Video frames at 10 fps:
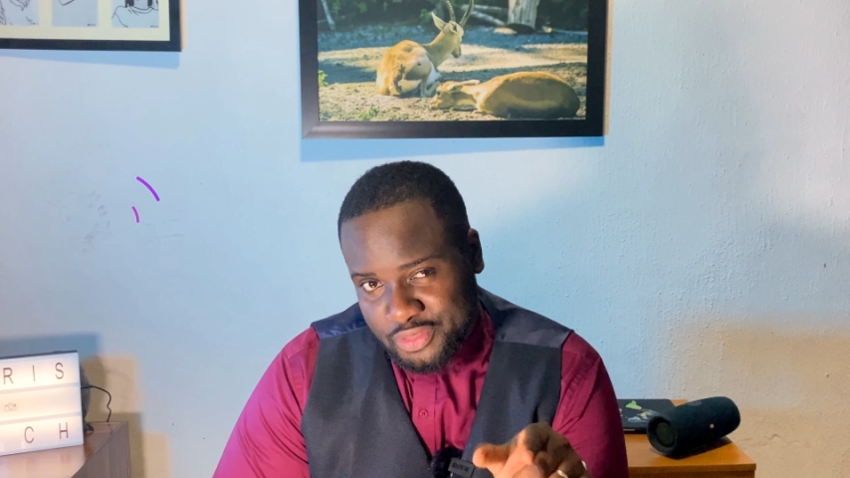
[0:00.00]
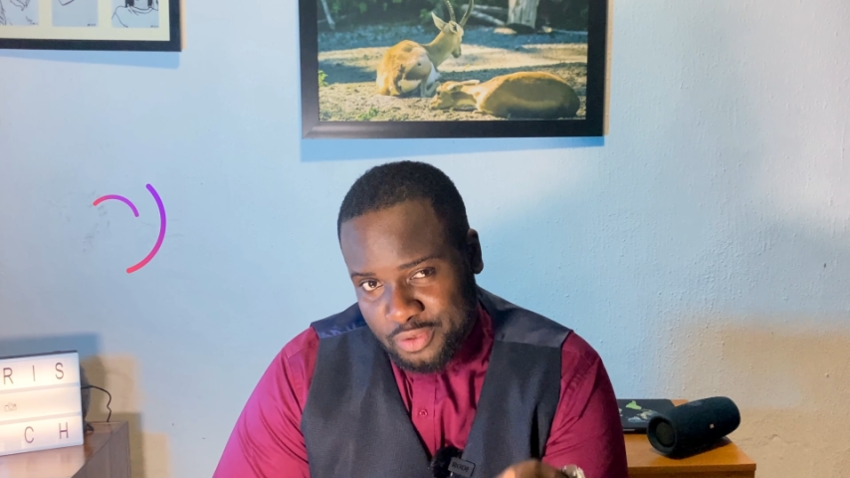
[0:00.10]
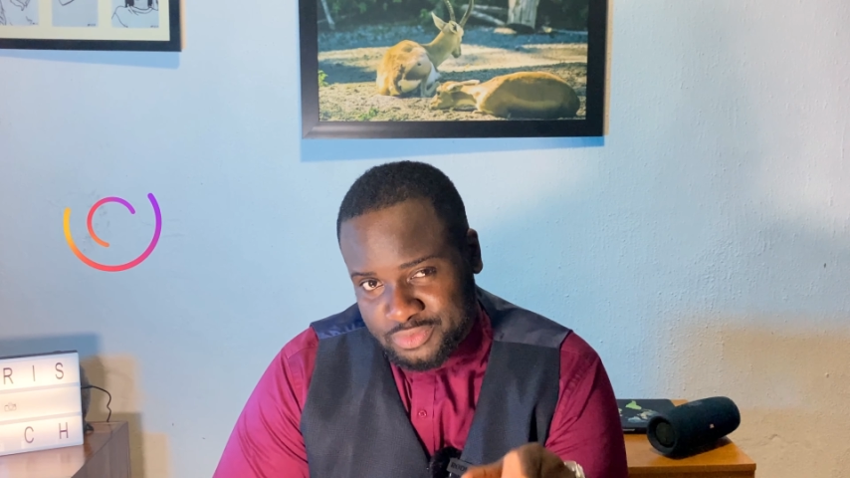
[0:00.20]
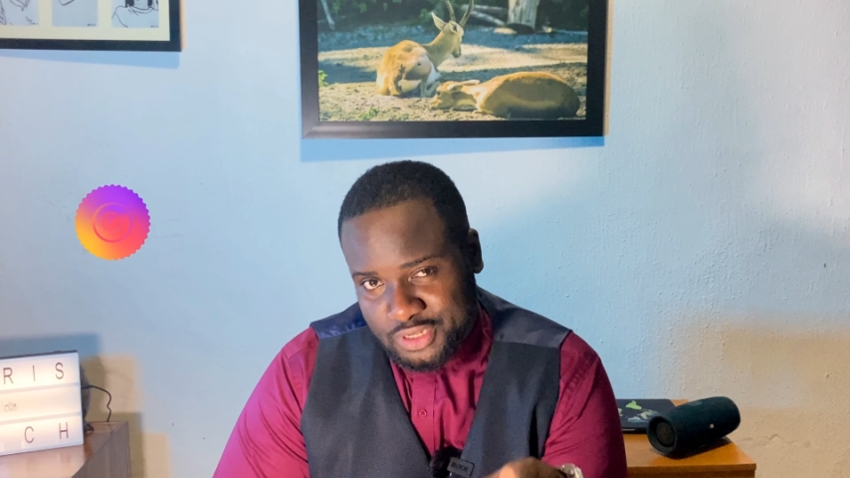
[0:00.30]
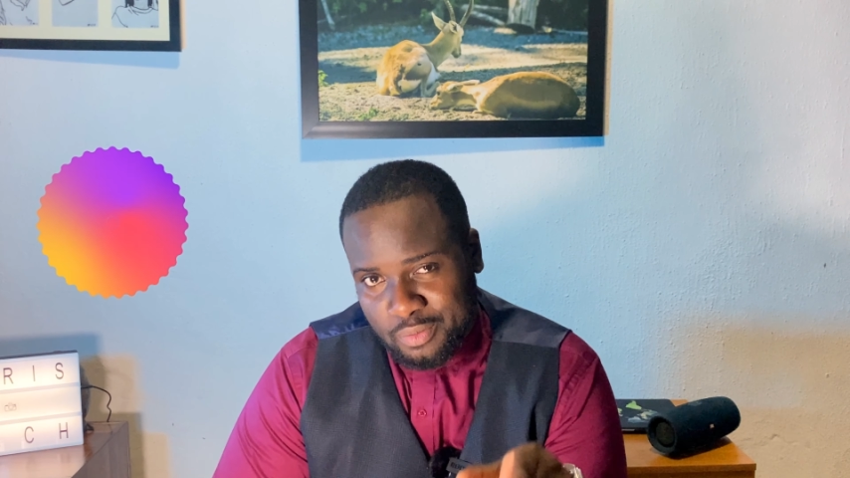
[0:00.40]

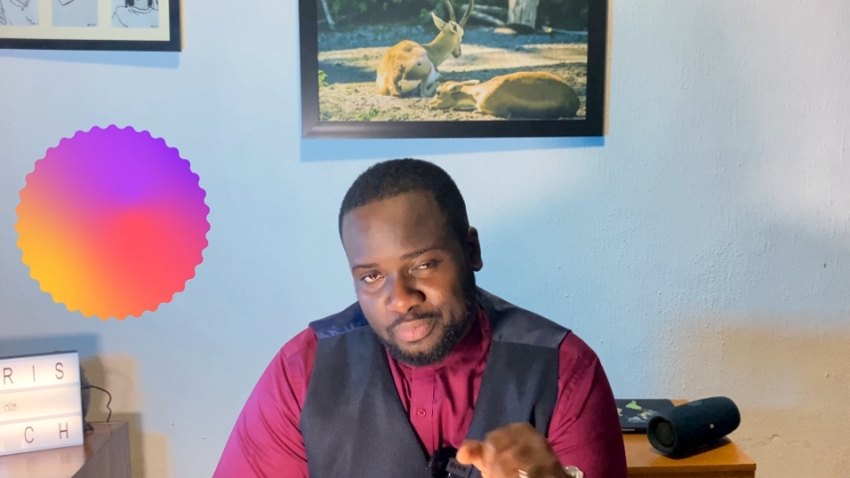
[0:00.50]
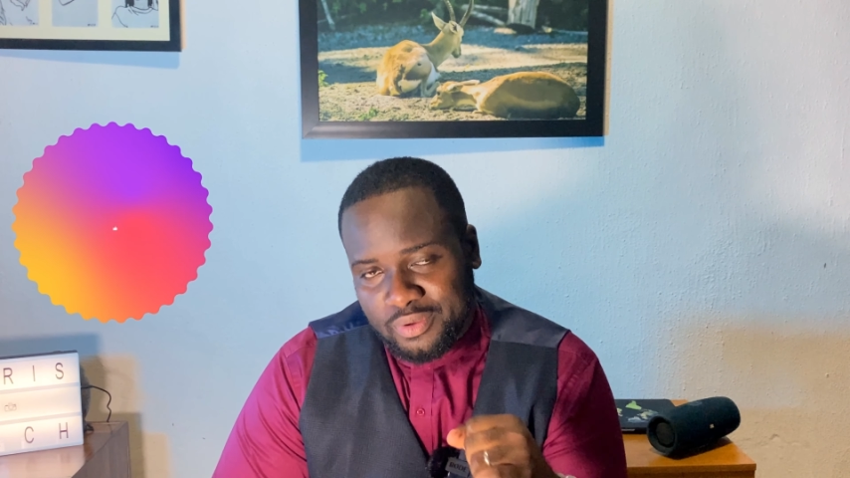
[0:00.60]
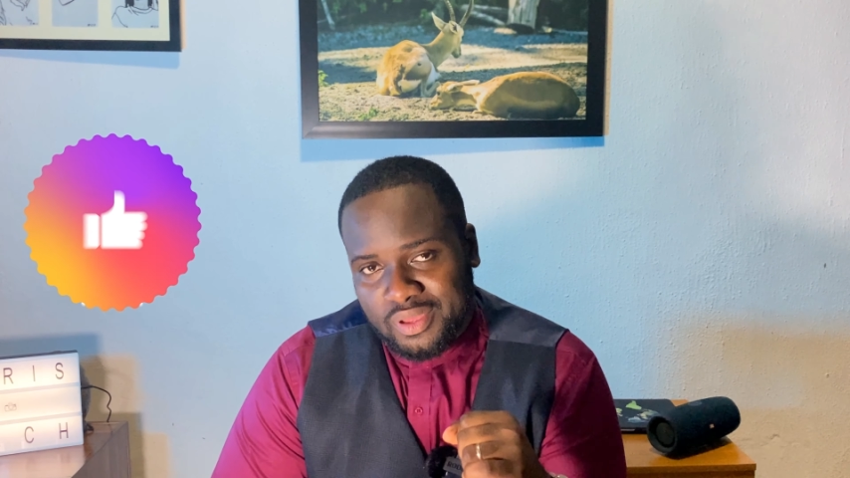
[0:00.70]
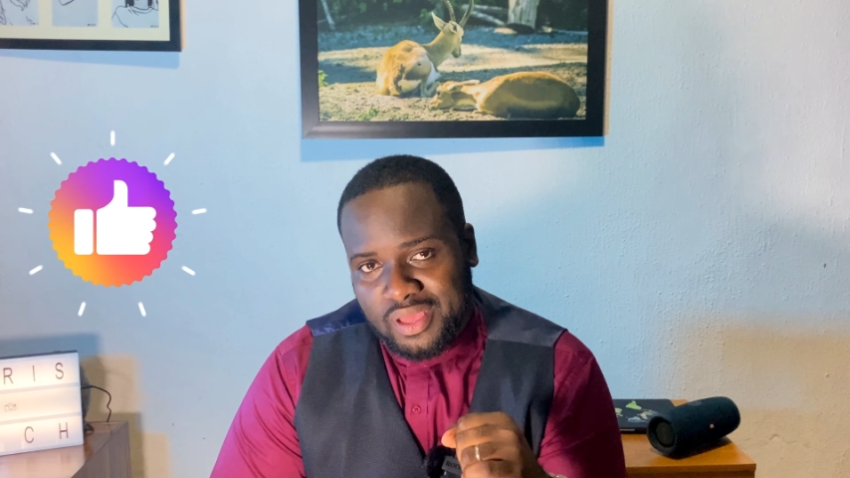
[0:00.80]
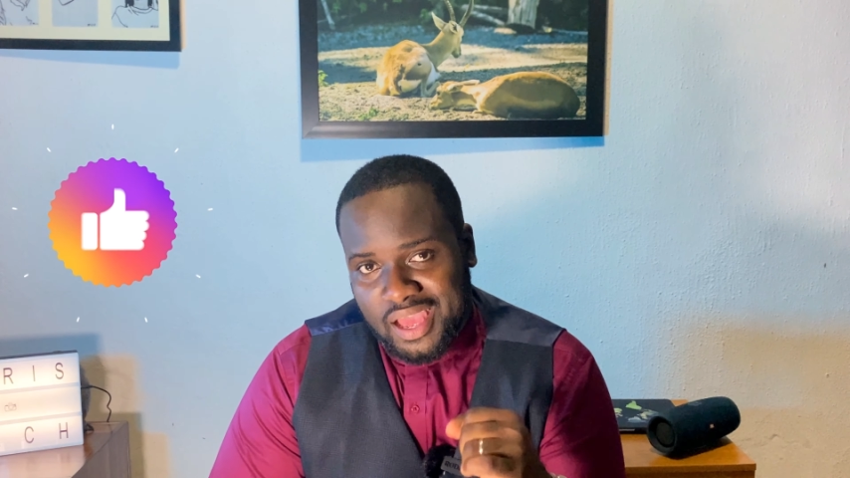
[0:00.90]
thumbs up
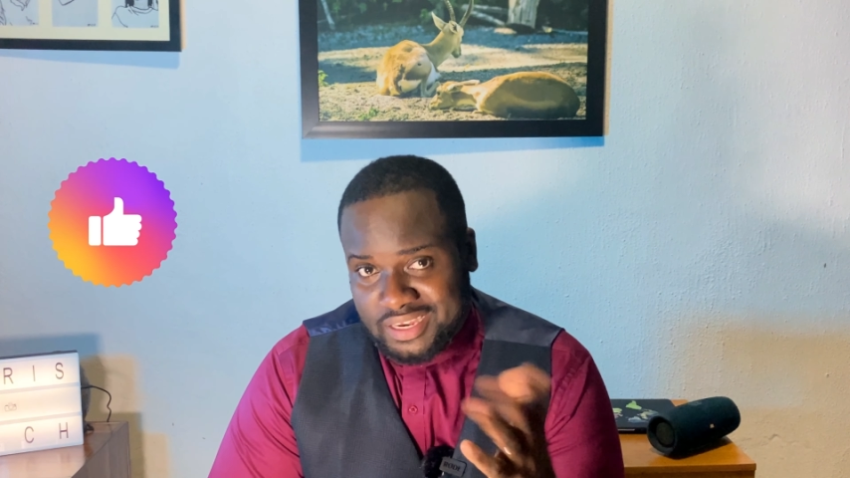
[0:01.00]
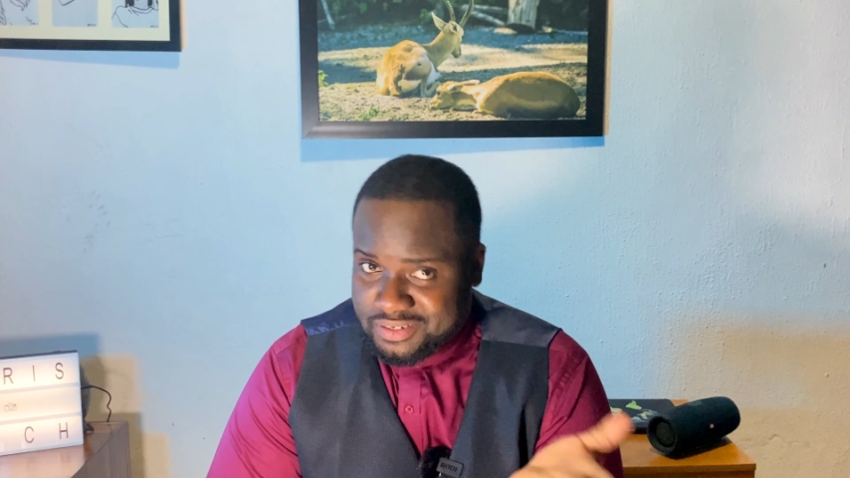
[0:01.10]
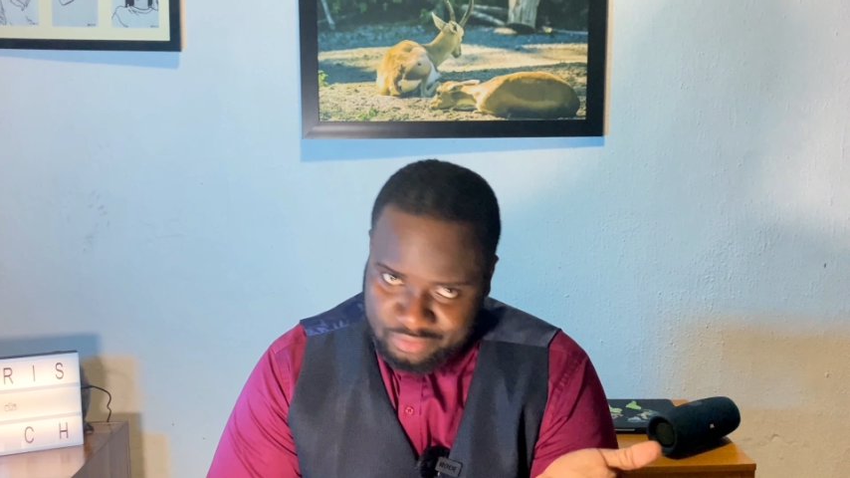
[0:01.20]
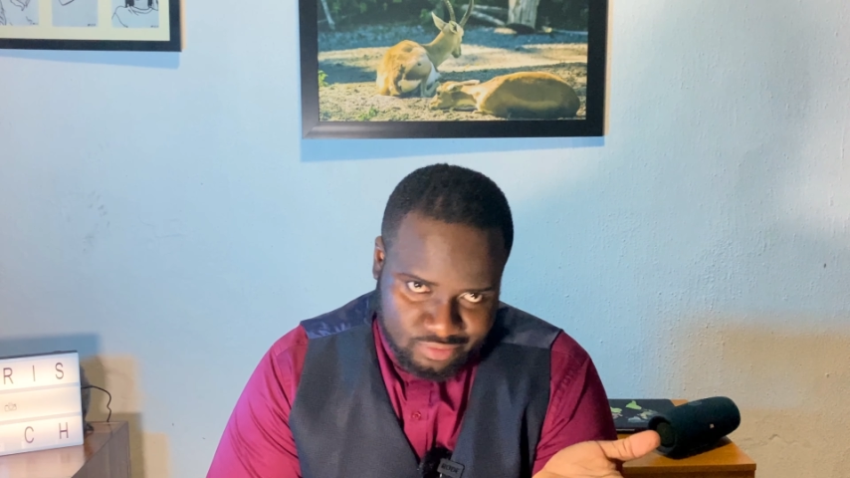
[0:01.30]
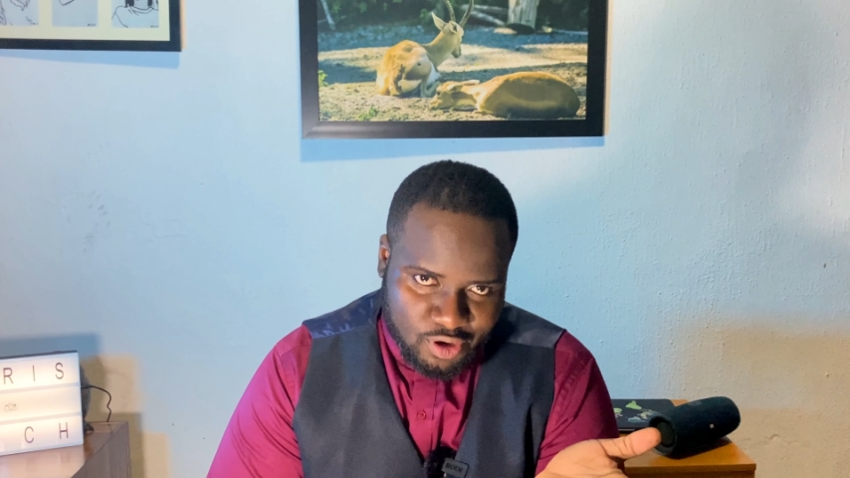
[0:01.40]

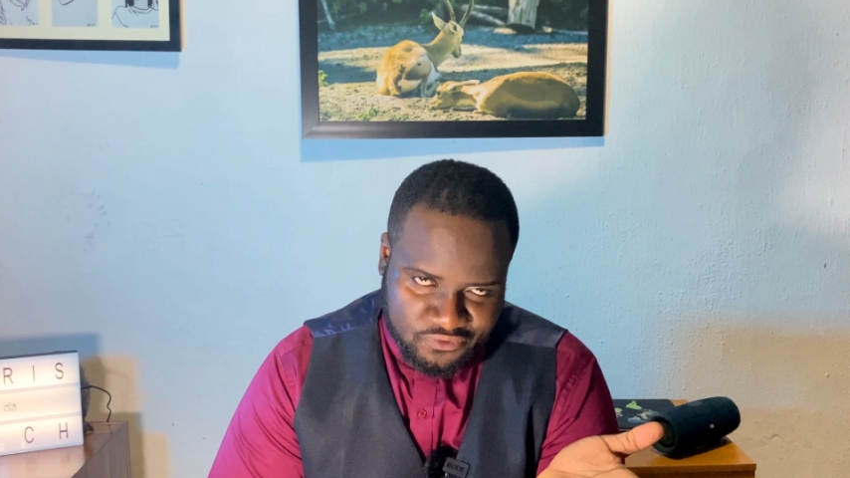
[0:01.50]
and,